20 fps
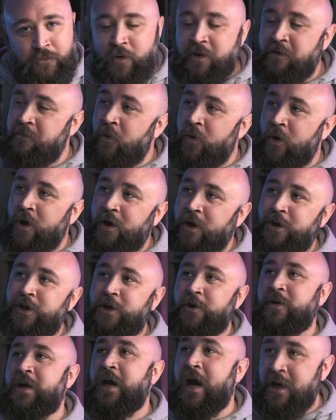with more
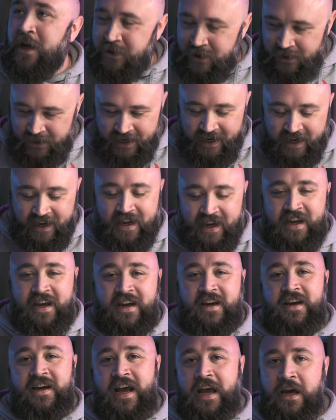curiosity,
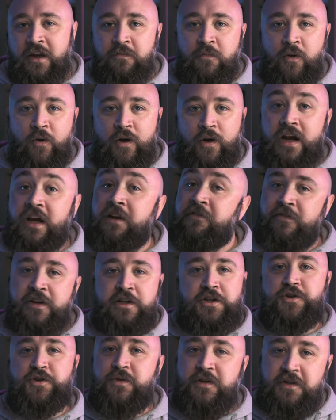and more
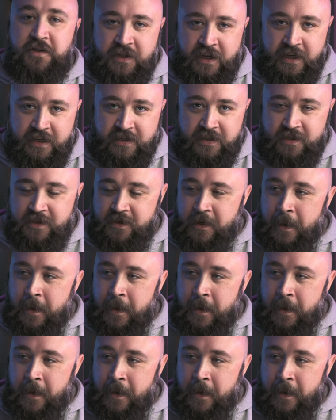adventurousness.